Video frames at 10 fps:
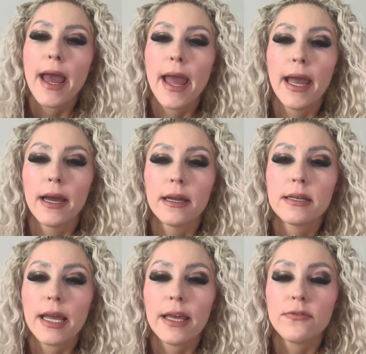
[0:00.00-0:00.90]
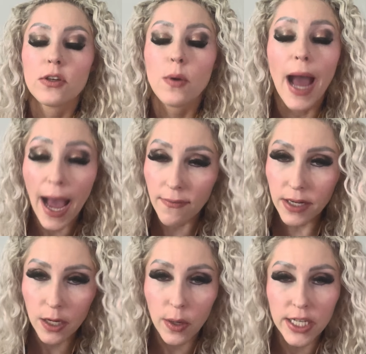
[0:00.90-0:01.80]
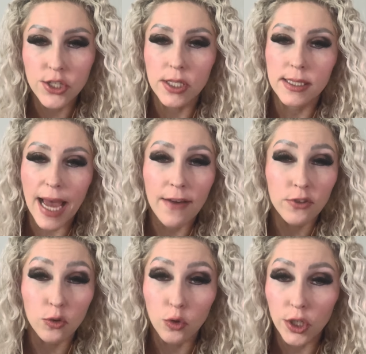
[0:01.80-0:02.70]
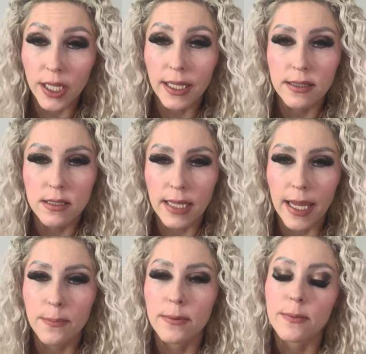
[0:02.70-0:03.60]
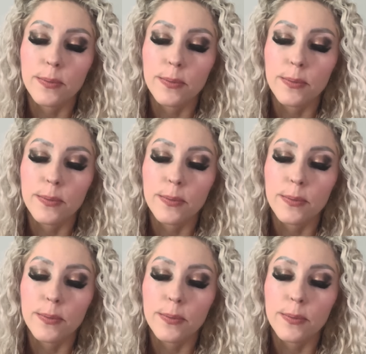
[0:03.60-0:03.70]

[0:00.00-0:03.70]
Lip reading: And if you have any questions after looking at the sample,